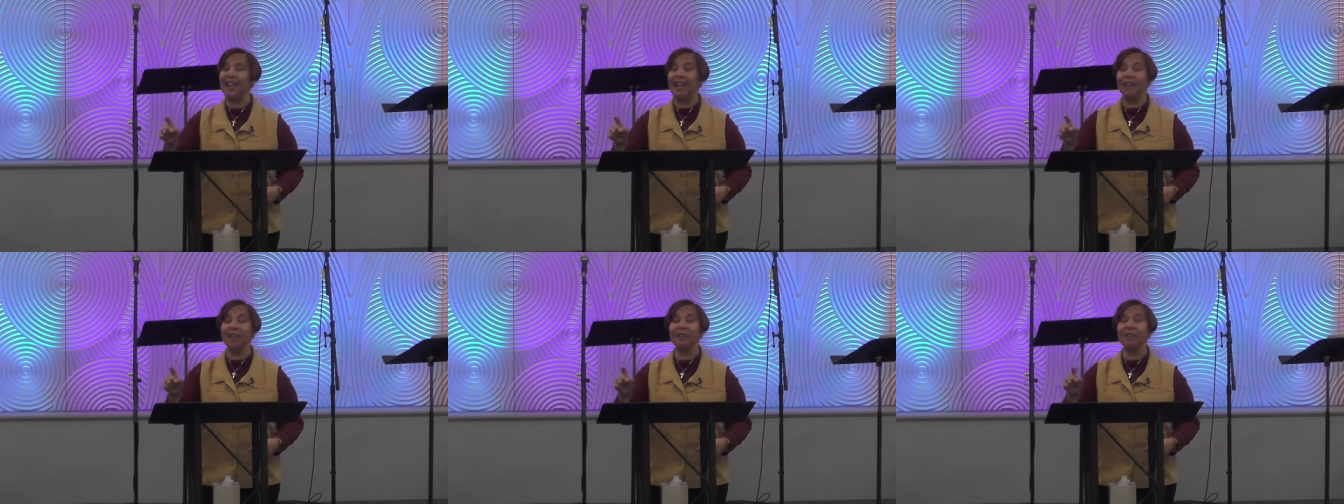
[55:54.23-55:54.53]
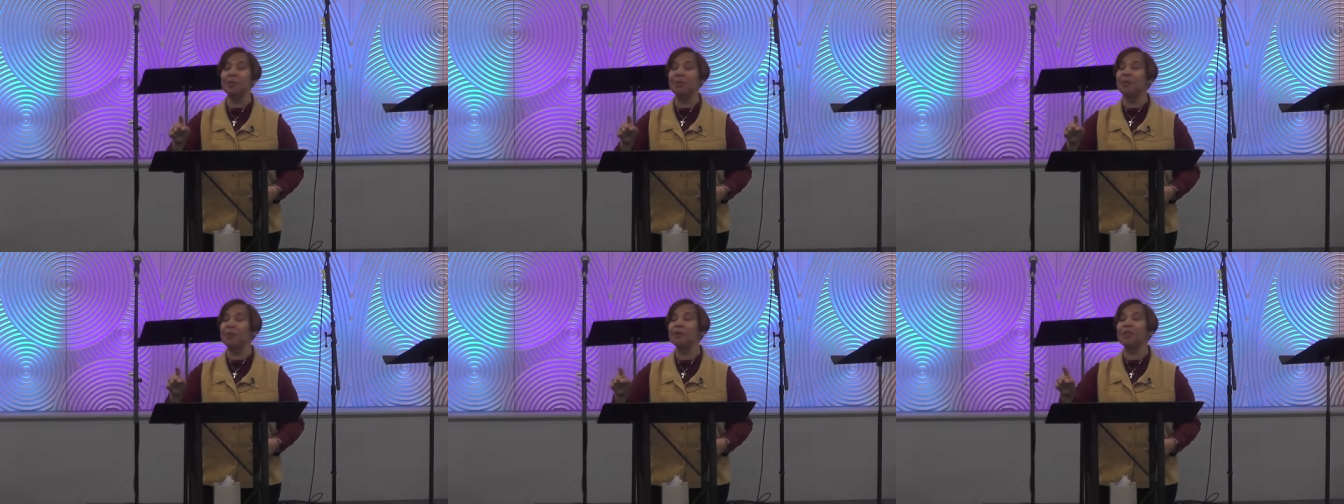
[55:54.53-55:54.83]
and
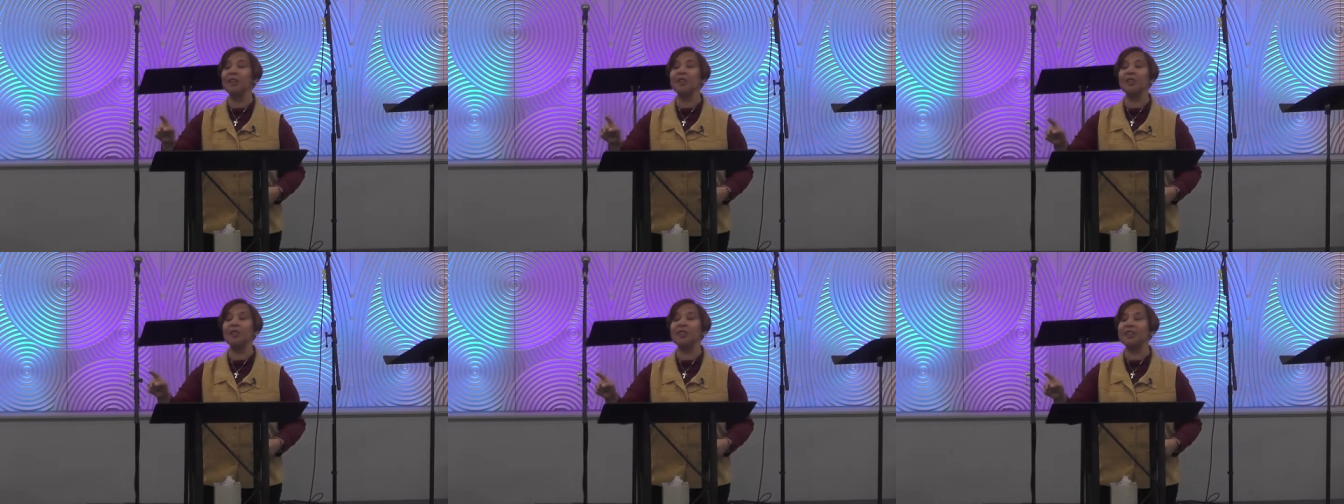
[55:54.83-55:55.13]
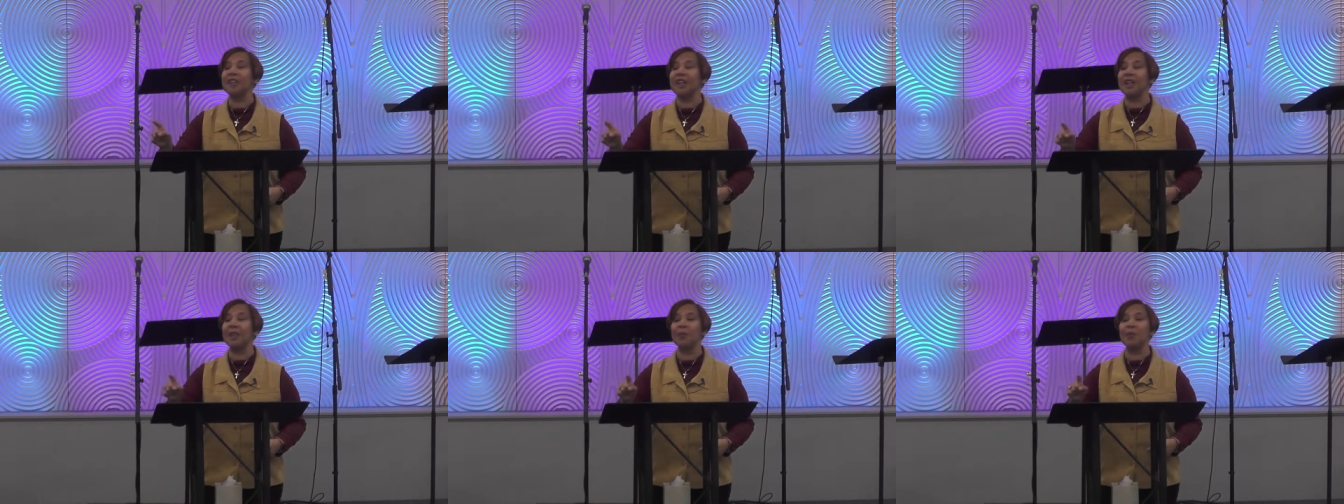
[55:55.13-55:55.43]
you won't
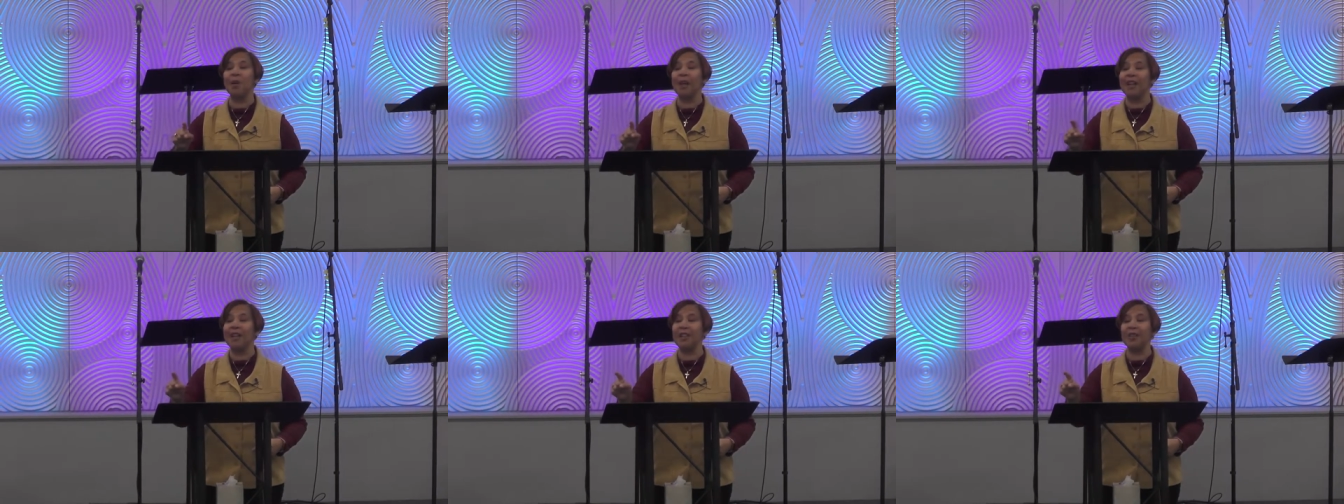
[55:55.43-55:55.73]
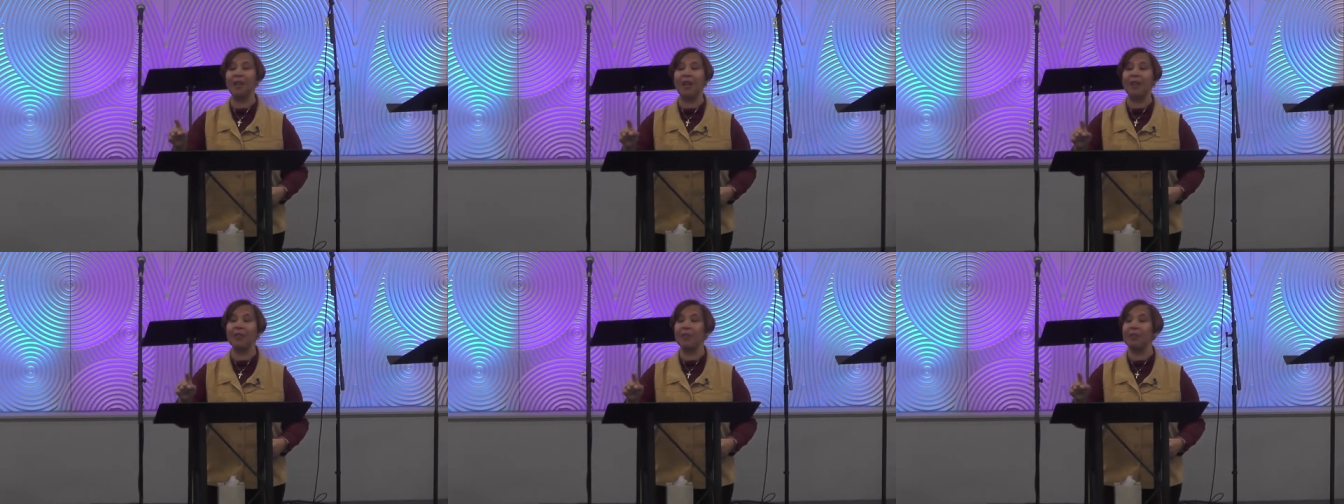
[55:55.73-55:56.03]
understand why
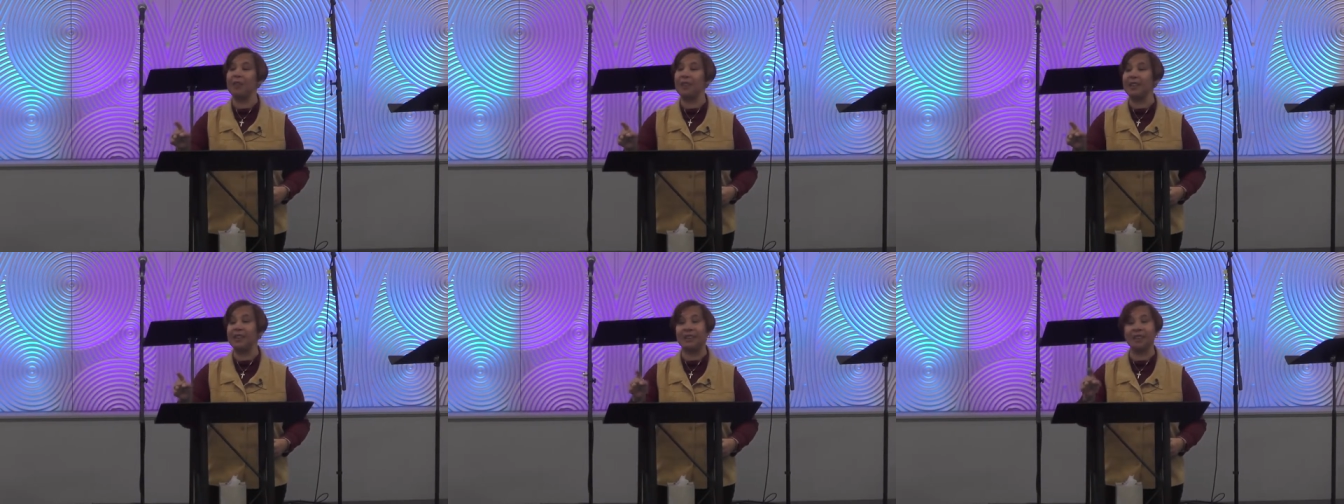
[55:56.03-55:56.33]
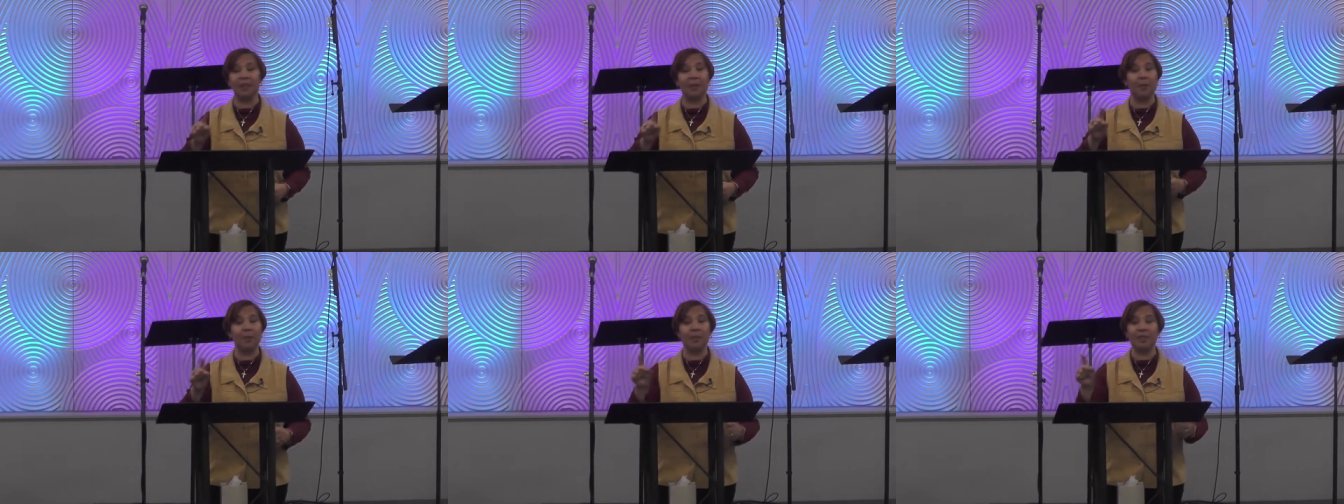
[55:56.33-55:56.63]
you have peace
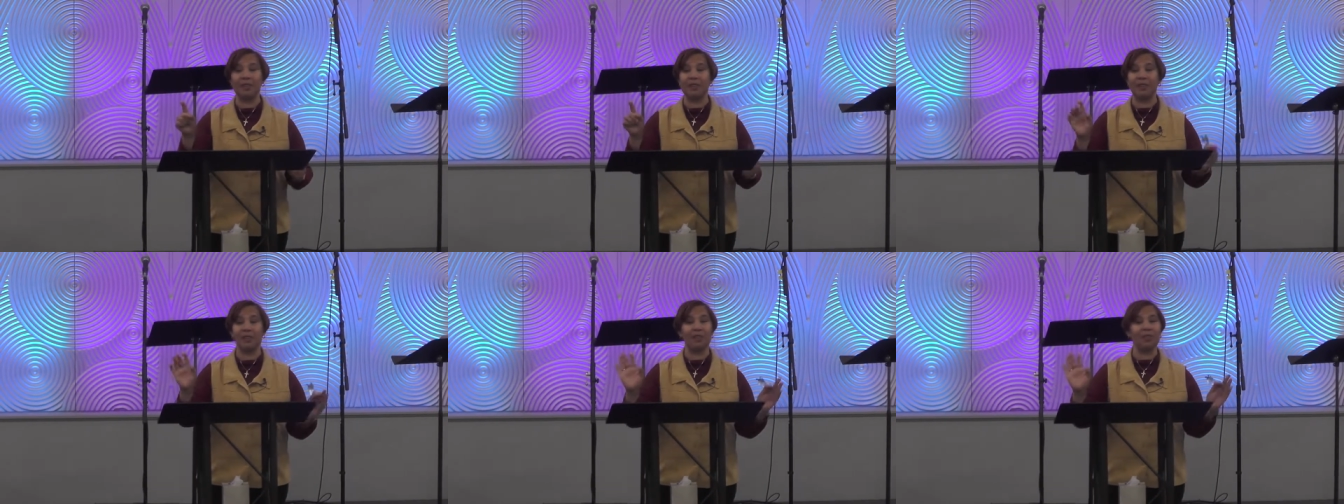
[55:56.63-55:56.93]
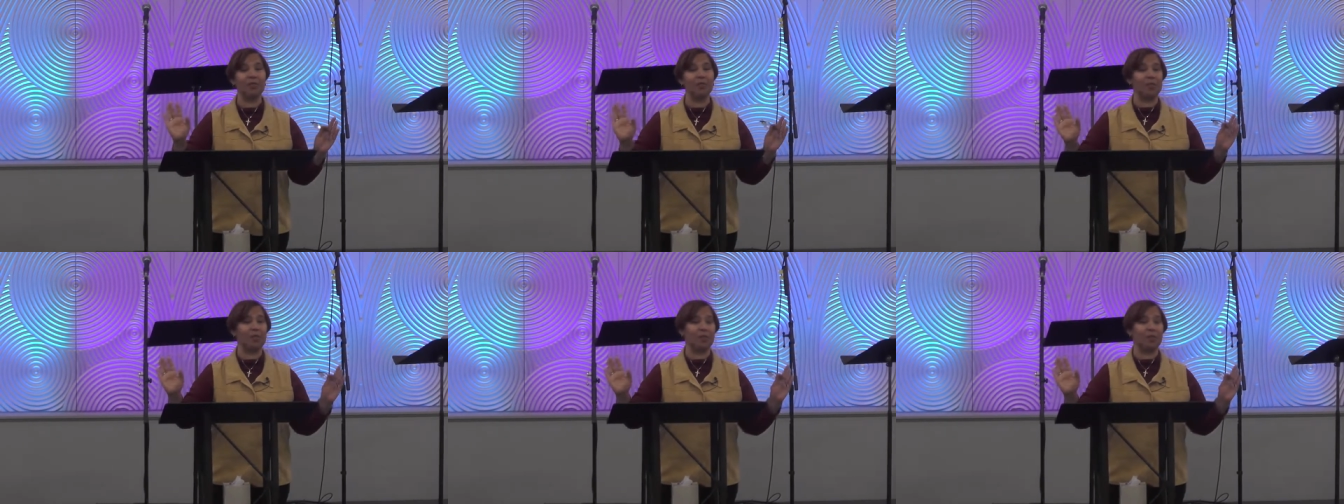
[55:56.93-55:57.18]
in the midst of the